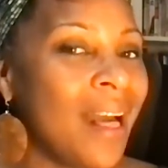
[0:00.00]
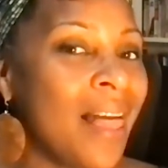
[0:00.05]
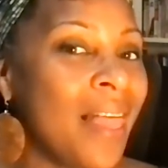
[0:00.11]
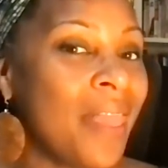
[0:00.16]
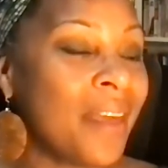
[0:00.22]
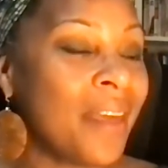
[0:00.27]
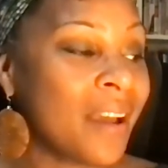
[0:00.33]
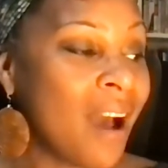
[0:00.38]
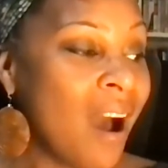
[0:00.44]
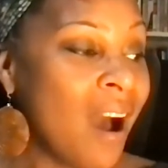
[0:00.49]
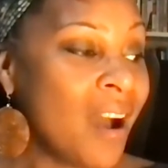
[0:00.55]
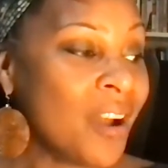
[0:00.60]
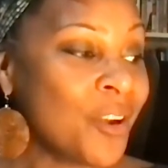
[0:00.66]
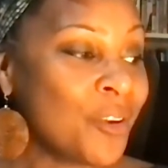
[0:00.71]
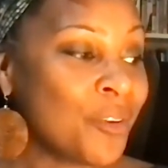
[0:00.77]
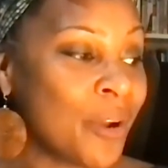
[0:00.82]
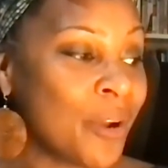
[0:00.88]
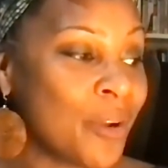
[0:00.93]
The
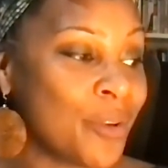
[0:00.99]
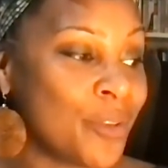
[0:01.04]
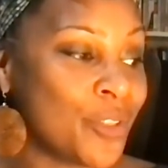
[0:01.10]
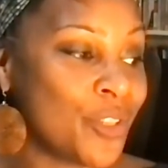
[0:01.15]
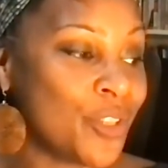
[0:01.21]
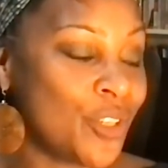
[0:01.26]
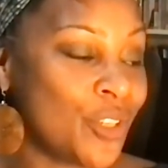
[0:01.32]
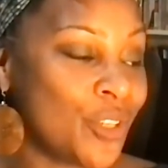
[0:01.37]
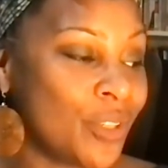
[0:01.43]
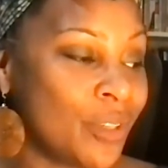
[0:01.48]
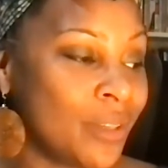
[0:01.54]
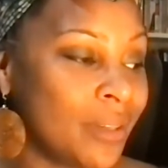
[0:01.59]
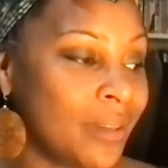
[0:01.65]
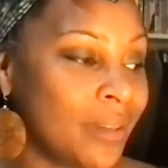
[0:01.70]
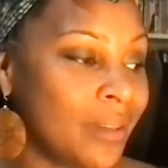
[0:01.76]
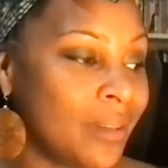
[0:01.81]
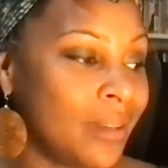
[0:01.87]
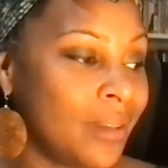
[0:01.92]
cockroach
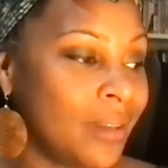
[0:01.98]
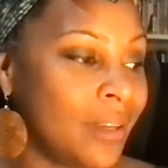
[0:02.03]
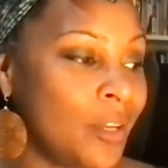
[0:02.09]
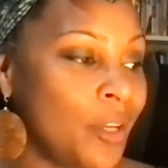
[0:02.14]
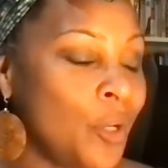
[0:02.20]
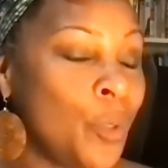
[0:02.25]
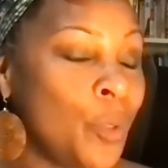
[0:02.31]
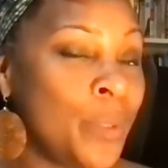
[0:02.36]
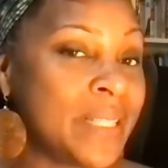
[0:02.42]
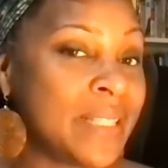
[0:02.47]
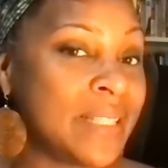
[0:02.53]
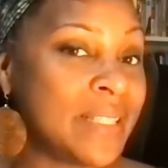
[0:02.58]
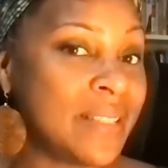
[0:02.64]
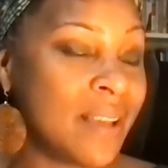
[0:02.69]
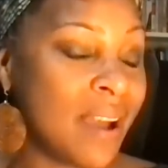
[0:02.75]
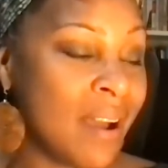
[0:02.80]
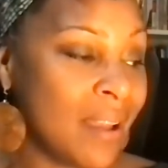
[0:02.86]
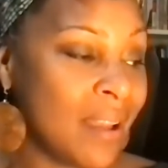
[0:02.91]
who is
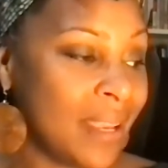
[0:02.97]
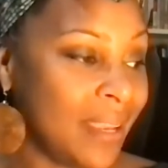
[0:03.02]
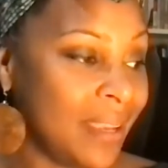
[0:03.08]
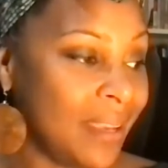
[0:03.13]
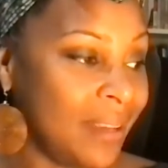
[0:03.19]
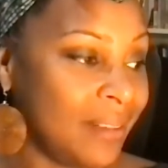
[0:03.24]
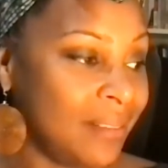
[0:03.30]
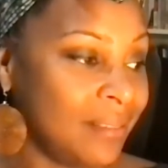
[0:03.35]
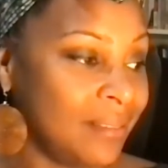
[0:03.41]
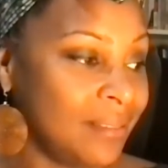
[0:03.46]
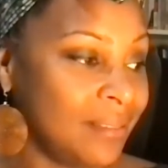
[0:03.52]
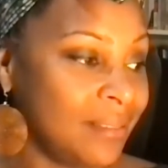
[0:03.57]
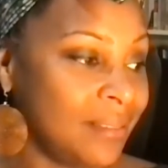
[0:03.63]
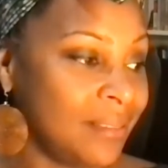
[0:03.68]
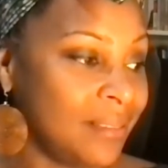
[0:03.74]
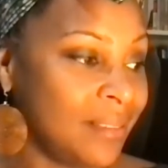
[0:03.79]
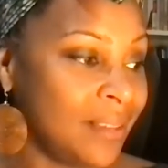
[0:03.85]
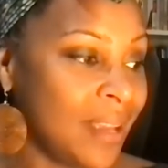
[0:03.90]
dying
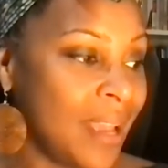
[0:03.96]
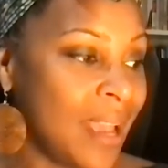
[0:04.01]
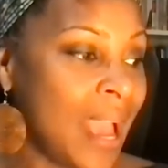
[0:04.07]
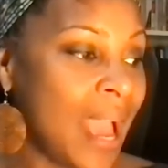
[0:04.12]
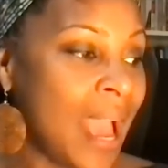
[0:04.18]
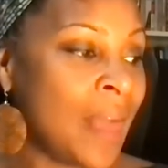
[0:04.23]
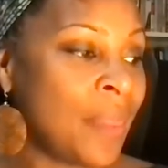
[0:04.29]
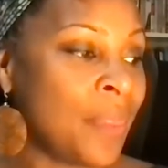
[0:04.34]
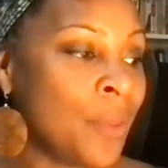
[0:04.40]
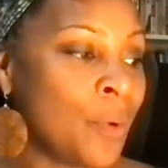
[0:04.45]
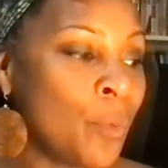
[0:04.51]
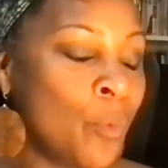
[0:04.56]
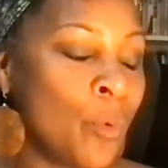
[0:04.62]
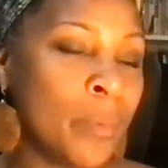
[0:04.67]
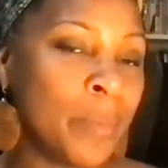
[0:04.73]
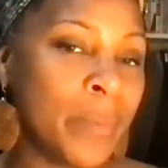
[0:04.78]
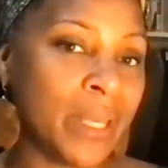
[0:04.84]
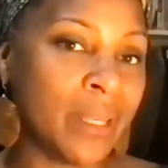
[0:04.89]
and the
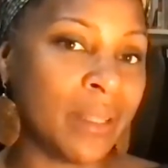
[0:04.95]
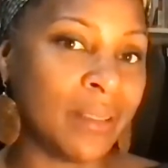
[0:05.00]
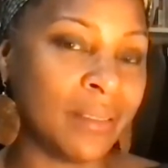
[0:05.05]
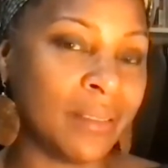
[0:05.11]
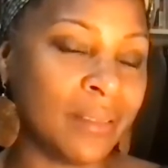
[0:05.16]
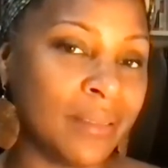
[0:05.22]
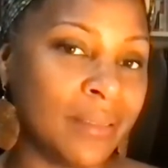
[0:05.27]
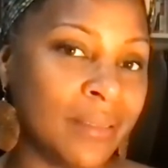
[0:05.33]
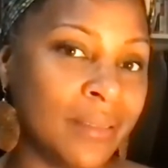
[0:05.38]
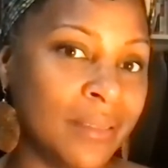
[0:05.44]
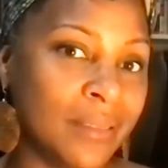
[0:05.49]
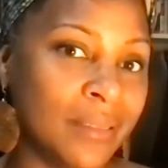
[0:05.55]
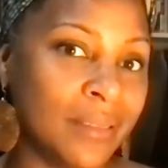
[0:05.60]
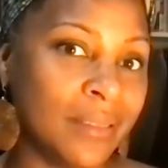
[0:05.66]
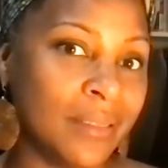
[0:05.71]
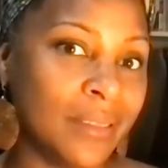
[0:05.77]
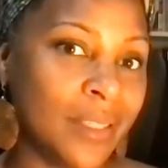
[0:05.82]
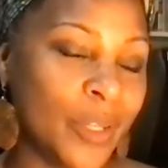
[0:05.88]
woman
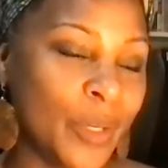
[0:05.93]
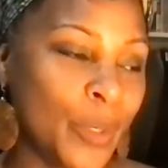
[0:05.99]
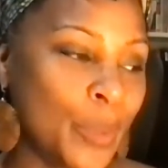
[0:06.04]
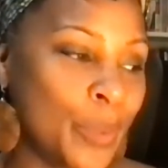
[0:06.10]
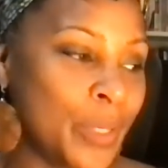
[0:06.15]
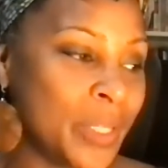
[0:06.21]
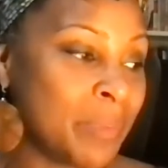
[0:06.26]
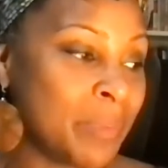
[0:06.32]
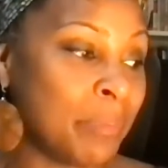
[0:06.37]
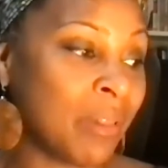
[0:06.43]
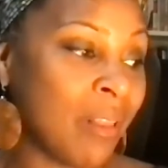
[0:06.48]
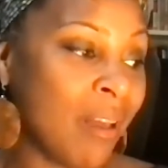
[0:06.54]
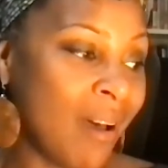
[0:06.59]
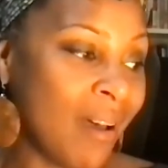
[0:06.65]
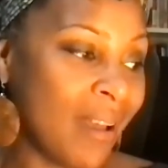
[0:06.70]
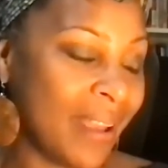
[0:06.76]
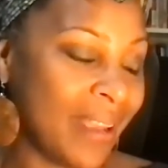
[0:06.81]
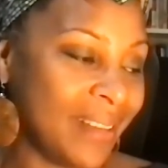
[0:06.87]
who is
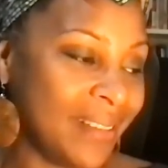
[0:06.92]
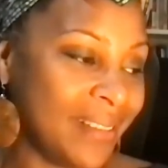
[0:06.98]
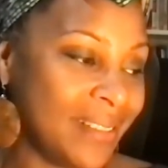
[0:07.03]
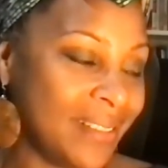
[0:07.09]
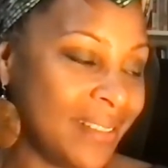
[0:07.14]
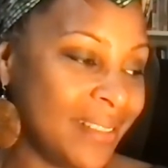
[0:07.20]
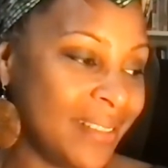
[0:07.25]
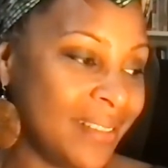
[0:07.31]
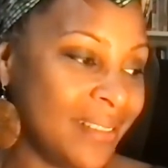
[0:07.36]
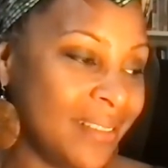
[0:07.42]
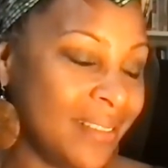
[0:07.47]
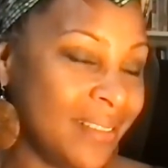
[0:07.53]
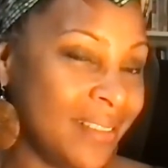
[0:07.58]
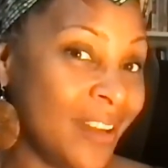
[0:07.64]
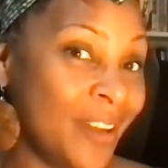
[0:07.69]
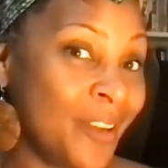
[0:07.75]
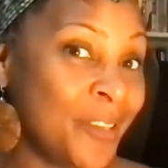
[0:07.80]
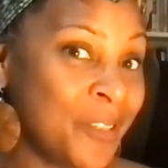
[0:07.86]
blind
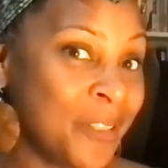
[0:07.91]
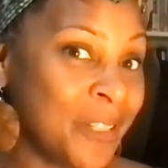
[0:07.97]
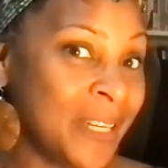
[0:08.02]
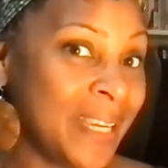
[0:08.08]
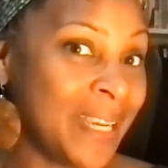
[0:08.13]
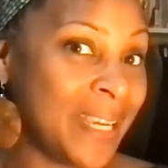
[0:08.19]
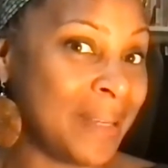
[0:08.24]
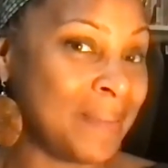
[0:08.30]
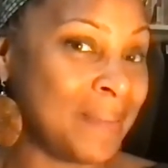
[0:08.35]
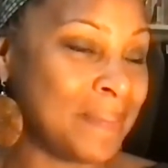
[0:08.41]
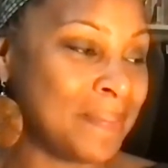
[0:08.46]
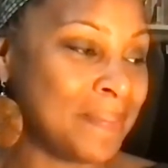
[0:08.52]
agree